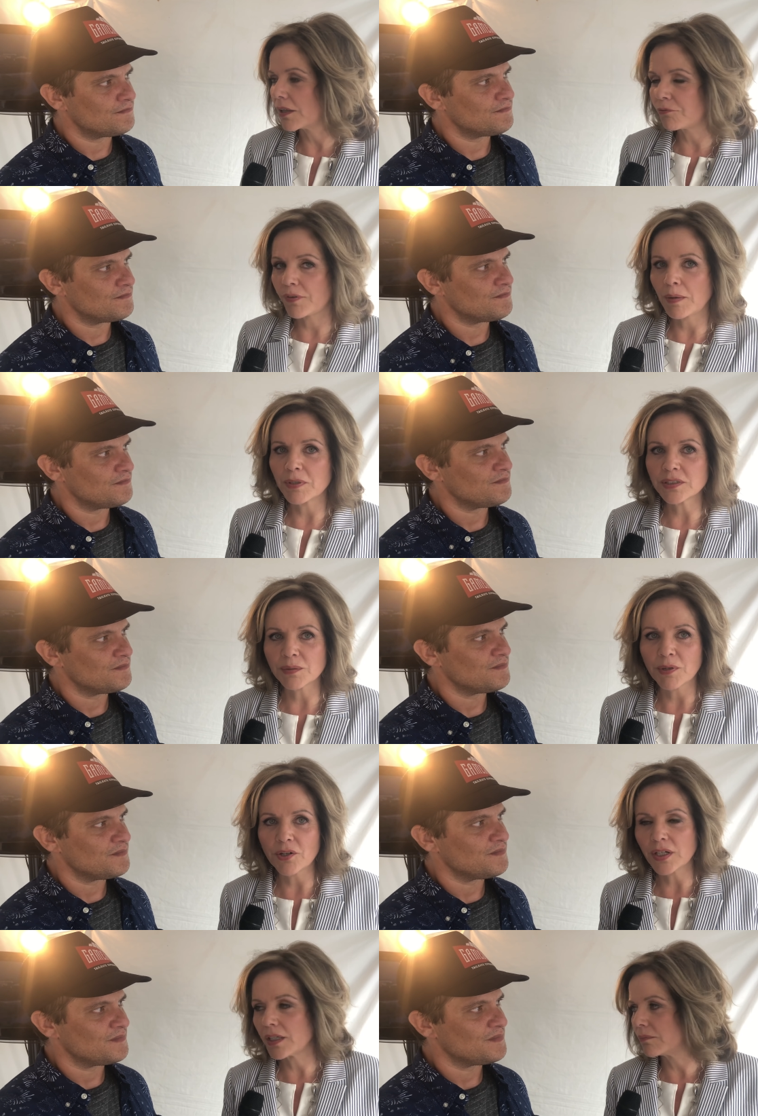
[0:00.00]
Speaker 1: a famous
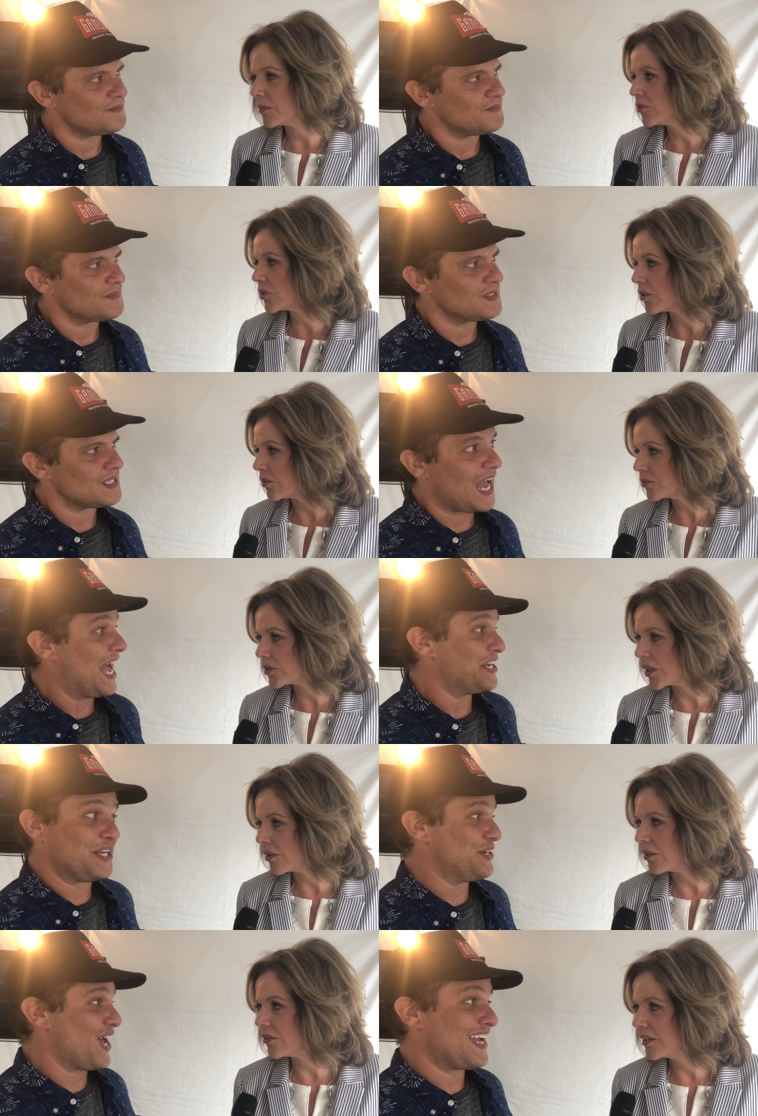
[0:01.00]
American musical. So. I
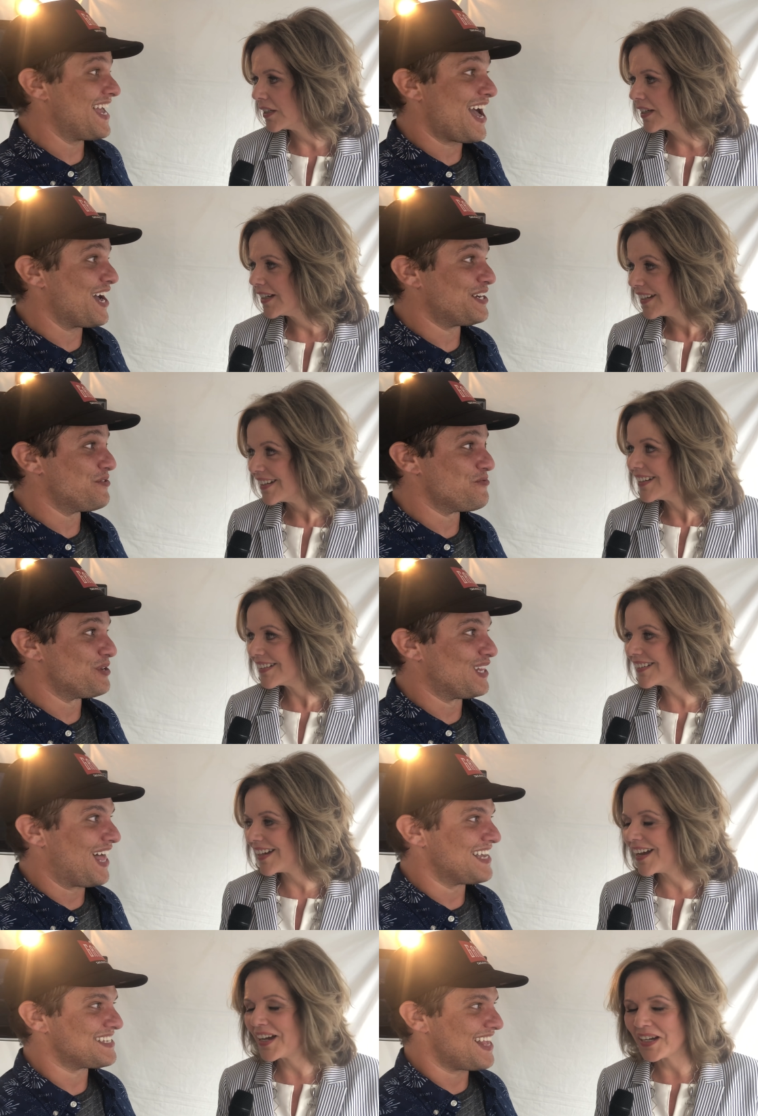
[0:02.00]
didn't, I, yeah, I didn't realize
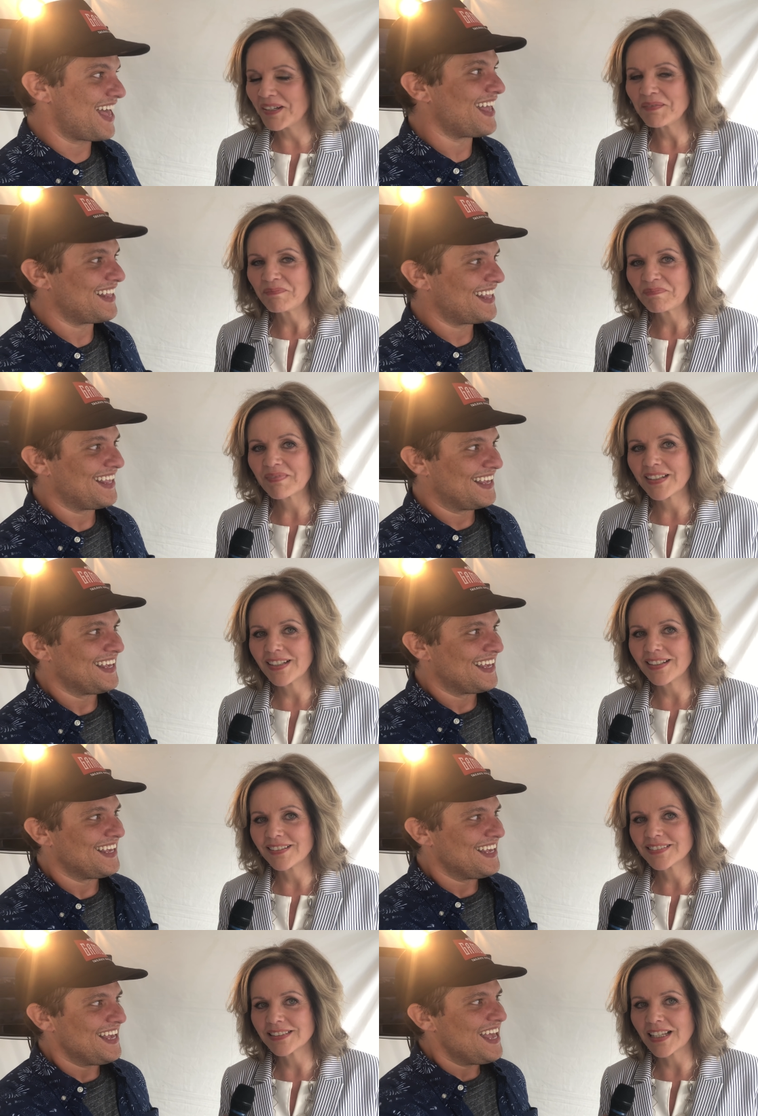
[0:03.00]
yeah, that.
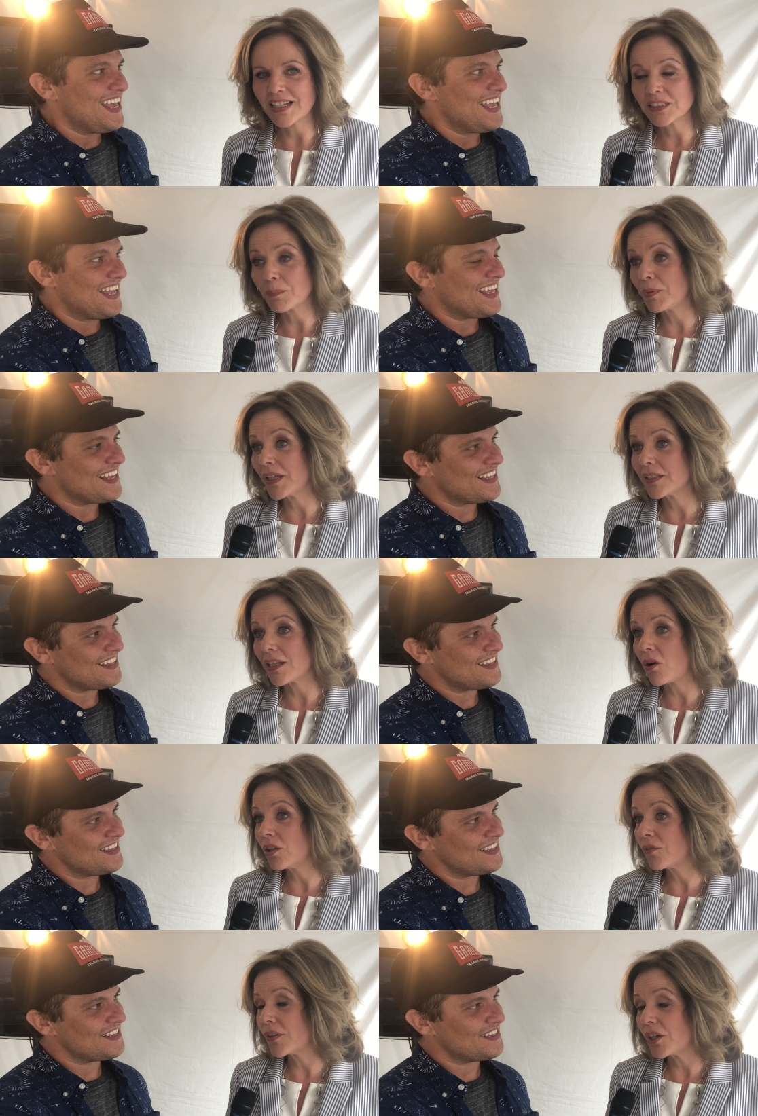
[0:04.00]
Yeah, and it's a big,
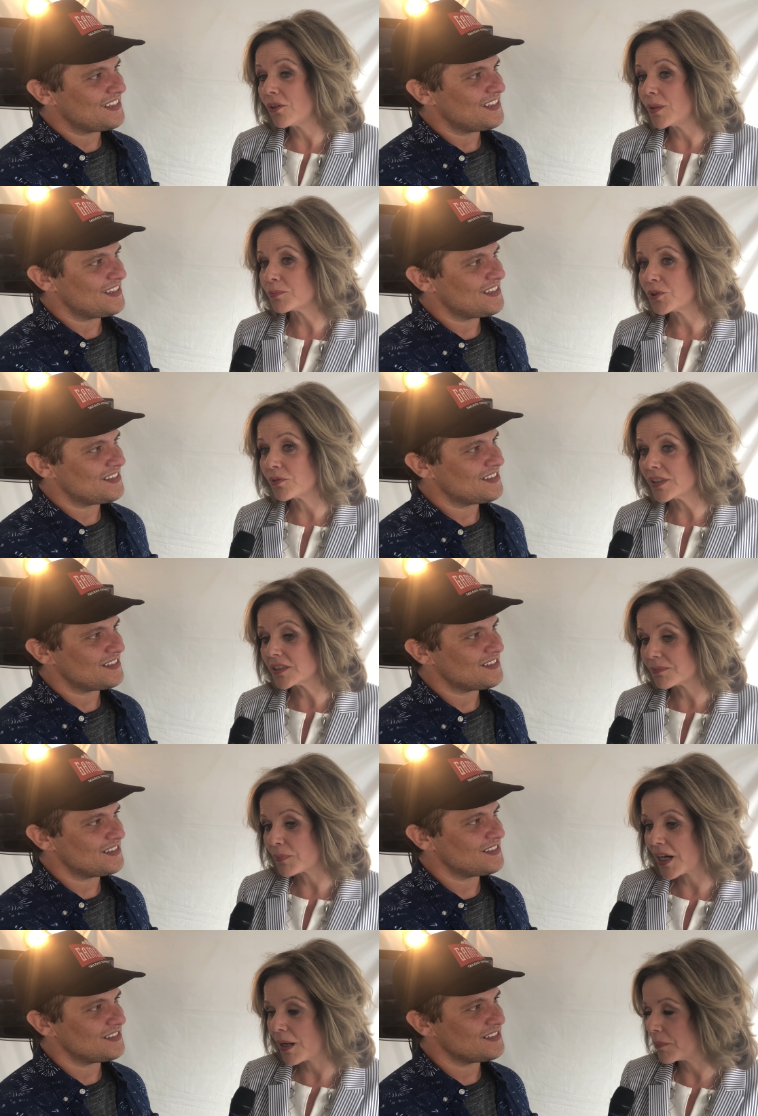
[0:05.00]
all over Europe, too, it's
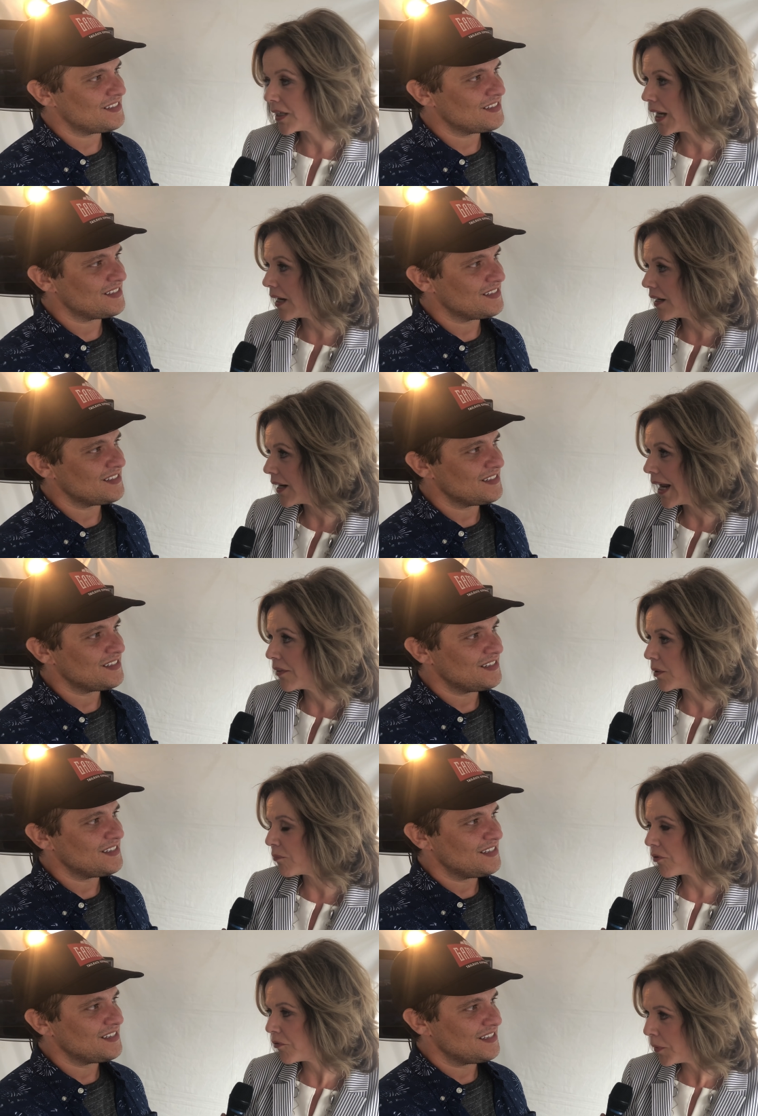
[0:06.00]
become an, an
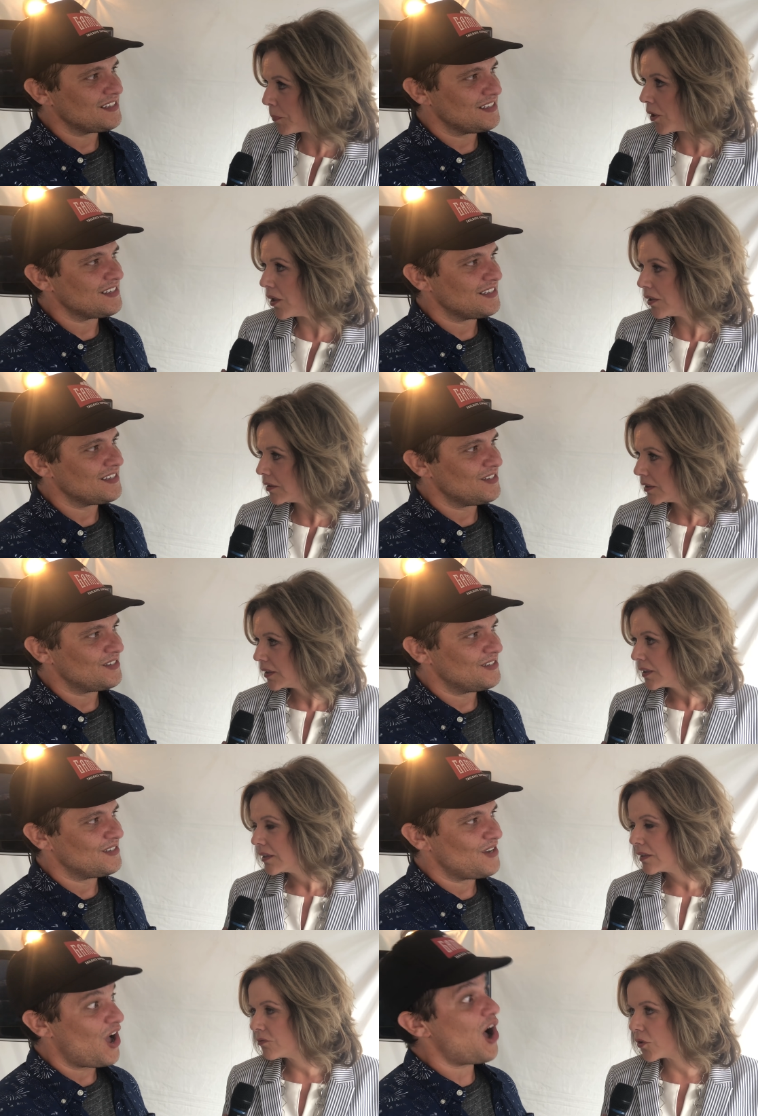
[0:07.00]
anthem for football.
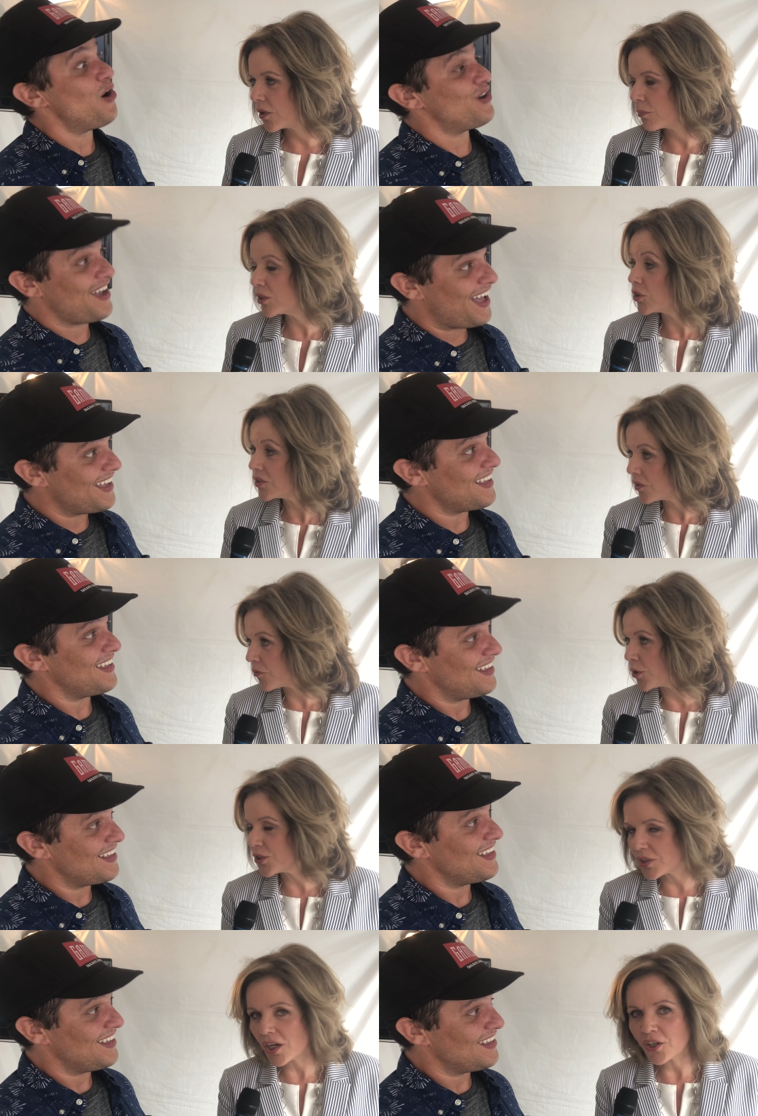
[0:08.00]
For, okay. Which is, of
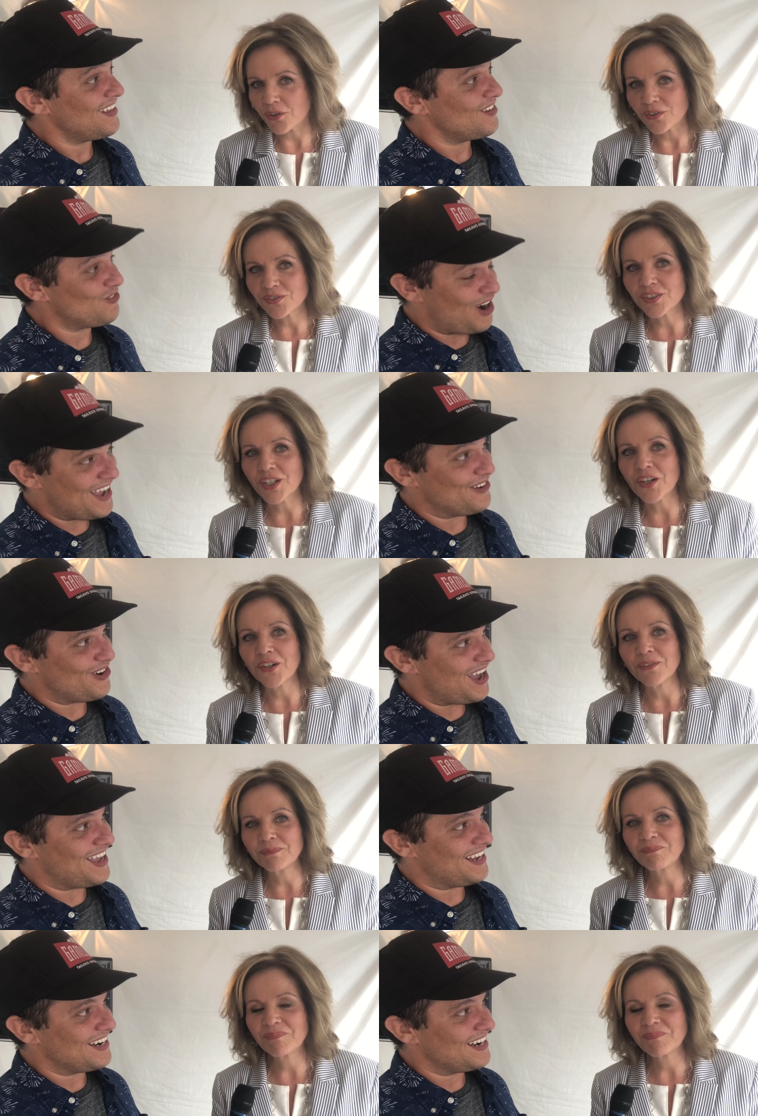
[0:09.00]
course, soccer. Right, so, right.